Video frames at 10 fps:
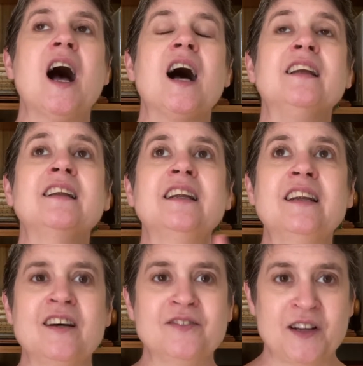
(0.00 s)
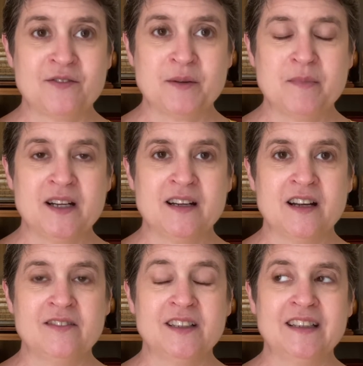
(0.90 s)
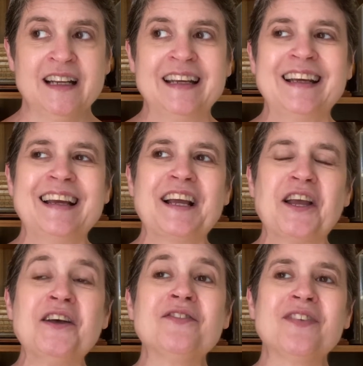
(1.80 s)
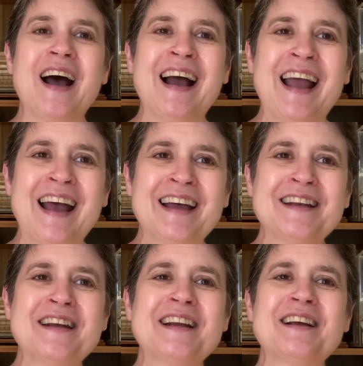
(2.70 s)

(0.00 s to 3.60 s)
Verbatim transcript: I loved every minute of it. If I hadn't